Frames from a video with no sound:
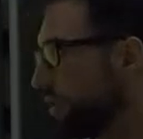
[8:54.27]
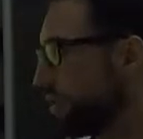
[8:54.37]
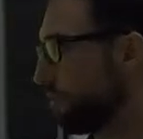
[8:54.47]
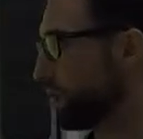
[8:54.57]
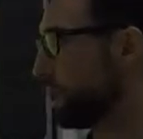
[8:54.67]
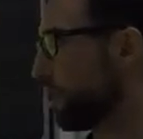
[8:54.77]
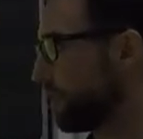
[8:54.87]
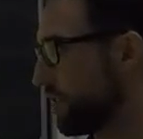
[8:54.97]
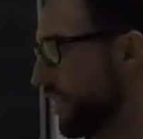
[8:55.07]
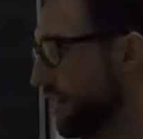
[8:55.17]
from the
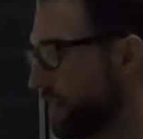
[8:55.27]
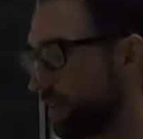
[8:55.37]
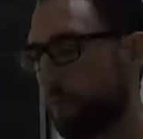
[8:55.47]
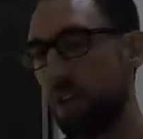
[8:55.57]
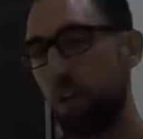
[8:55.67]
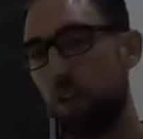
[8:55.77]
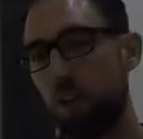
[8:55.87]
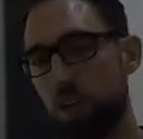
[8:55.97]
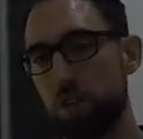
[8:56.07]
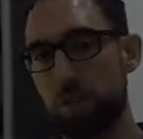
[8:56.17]
tertiary sector.
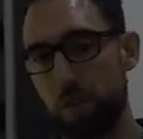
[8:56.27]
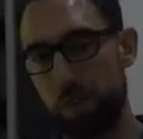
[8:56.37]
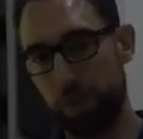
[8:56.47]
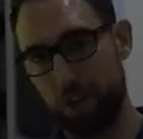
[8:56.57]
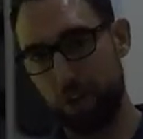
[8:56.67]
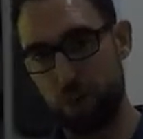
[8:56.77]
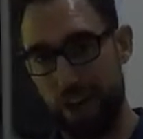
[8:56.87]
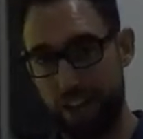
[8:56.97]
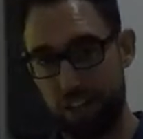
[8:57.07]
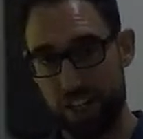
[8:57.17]
Also, as people become more
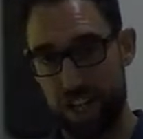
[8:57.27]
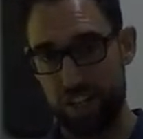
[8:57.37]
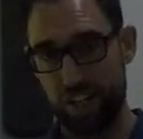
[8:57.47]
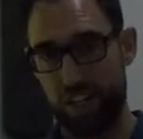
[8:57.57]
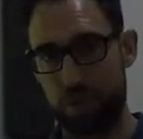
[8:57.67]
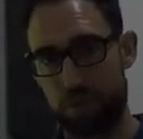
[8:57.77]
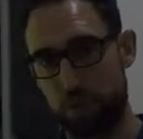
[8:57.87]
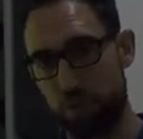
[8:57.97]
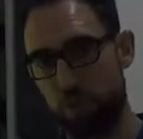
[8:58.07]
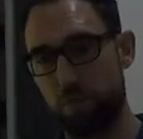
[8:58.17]
educated, as we
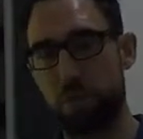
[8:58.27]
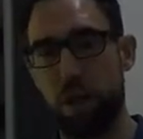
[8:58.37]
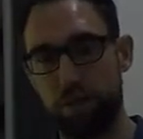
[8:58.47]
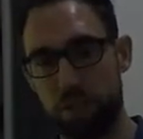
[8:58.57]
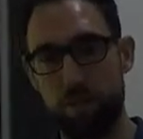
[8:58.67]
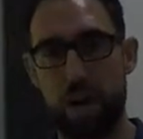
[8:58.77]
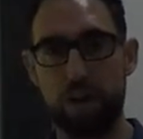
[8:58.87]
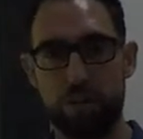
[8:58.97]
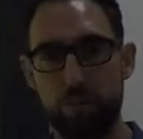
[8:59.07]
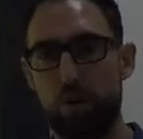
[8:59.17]
become
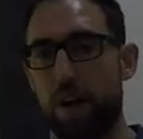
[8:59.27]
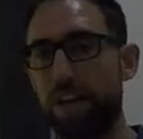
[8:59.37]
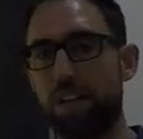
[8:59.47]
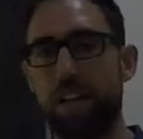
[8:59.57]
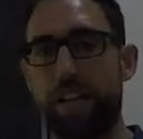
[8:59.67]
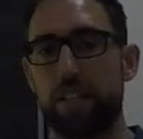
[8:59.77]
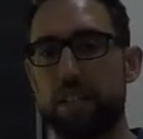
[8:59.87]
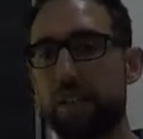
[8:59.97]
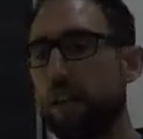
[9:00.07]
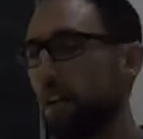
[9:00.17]
smarter and more
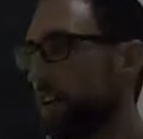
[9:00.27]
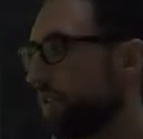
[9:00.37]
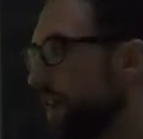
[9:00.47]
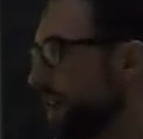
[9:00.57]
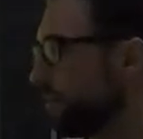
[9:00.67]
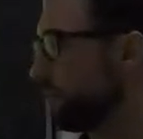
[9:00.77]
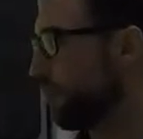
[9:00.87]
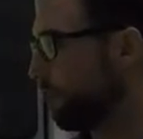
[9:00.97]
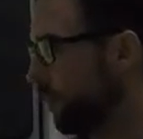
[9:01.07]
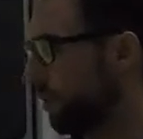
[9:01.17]
educated,
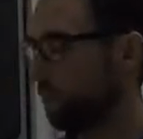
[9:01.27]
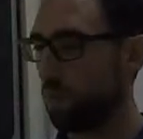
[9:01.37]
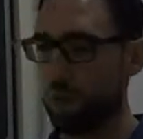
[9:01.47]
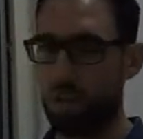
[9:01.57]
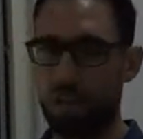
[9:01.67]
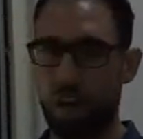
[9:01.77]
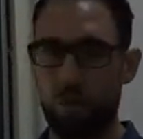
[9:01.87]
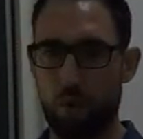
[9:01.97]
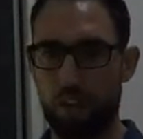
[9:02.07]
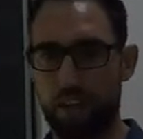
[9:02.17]
people want to start
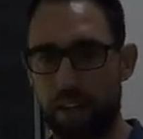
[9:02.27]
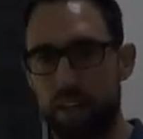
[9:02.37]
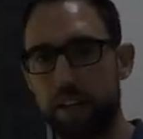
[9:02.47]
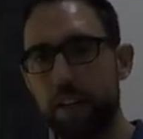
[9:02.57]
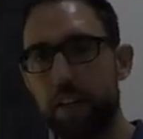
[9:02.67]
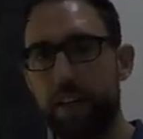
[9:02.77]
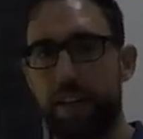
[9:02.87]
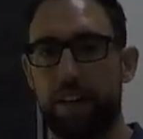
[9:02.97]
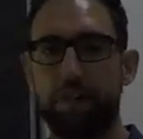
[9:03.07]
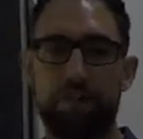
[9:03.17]
working
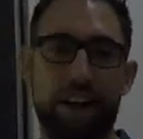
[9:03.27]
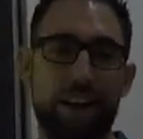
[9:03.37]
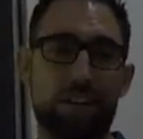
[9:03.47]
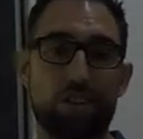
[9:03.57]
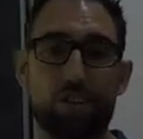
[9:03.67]
in financial